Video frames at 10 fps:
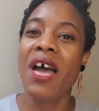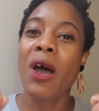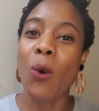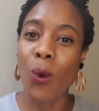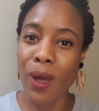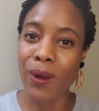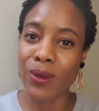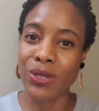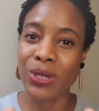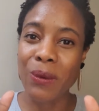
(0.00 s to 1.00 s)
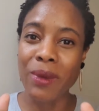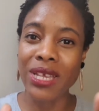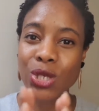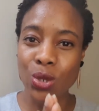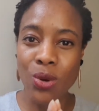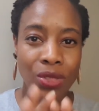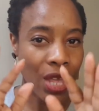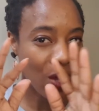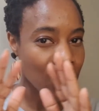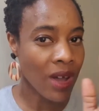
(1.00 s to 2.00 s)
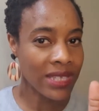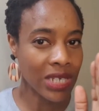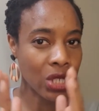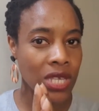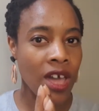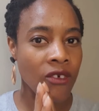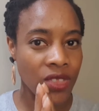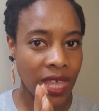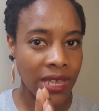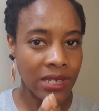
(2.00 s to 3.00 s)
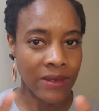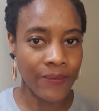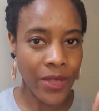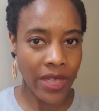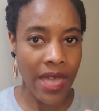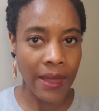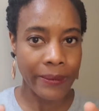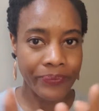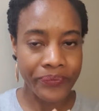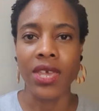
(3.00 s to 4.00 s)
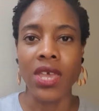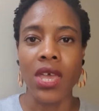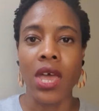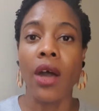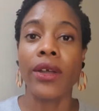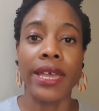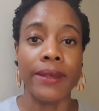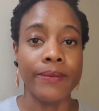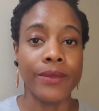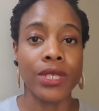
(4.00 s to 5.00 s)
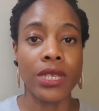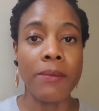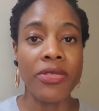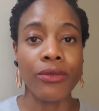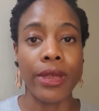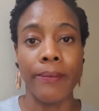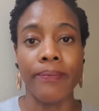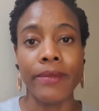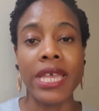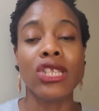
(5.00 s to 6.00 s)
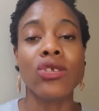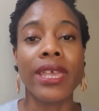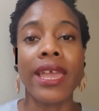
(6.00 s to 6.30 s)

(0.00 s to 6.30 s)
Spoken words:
Well, so make sure that you guys actually cover that. Okay, so number 3 is looking